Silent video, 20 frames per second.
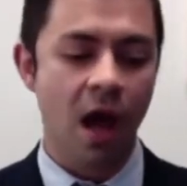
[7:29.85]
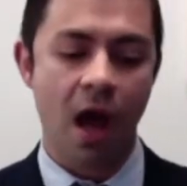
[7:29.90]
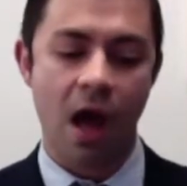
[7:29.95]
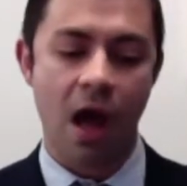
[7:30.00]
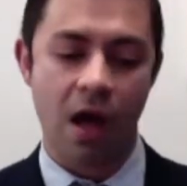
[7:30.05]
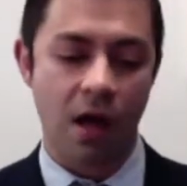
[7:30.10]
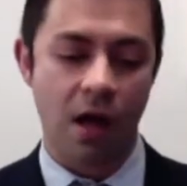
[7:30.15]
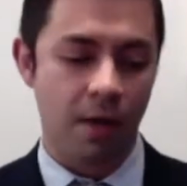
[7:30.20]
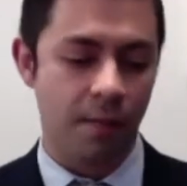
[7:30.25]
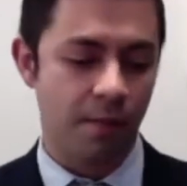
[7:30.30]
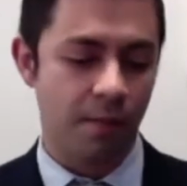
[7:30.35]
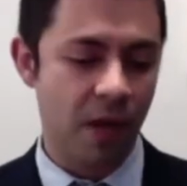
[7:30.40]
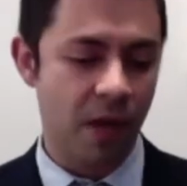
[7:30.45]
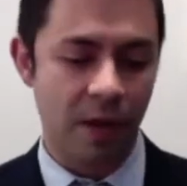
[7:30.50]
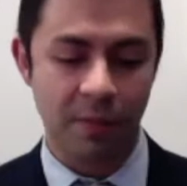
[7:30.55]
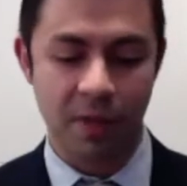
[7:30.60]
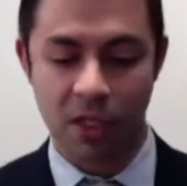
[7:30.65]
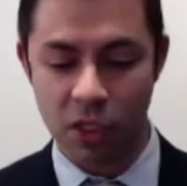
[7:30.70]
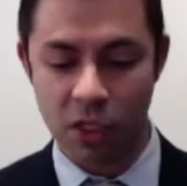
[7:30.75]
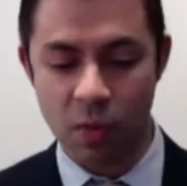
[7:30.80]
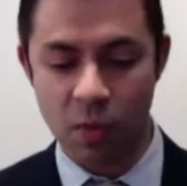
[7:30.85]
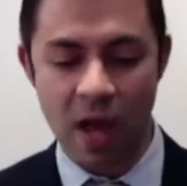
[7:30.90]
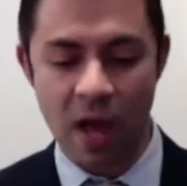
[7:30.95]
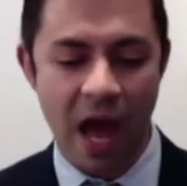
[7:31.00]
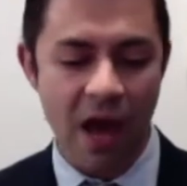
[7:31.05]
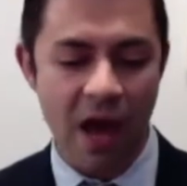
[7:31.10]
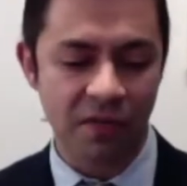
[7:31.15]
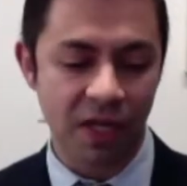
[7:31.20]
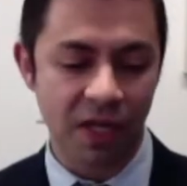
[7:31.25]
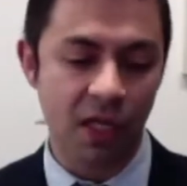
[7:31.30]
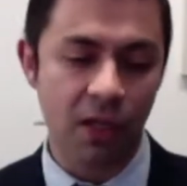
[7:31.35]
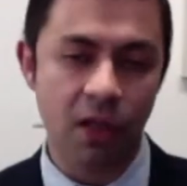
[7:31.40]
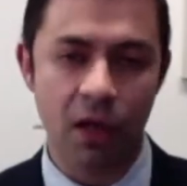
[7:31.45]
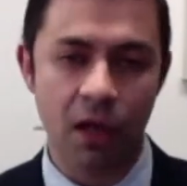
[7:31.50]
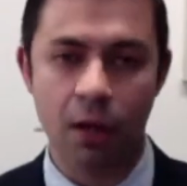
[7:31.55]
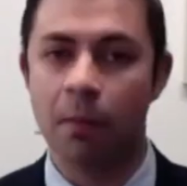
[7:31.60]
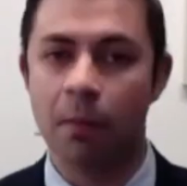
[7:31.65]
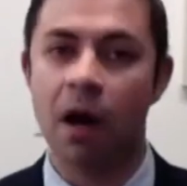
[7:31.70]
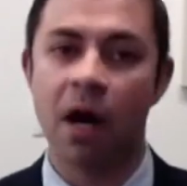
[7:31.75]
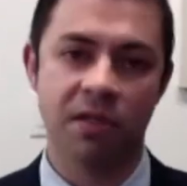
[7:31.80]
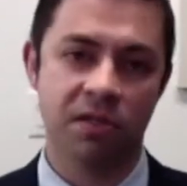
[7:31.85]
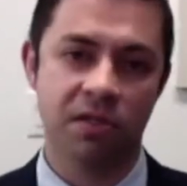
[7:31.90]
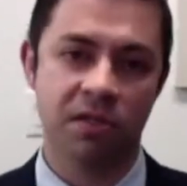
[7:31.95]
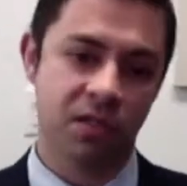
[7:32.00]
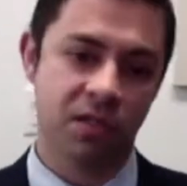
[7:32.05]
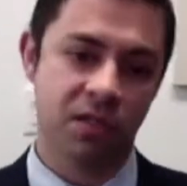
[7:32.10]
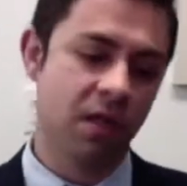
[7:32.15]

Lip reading: You have Elon Musk,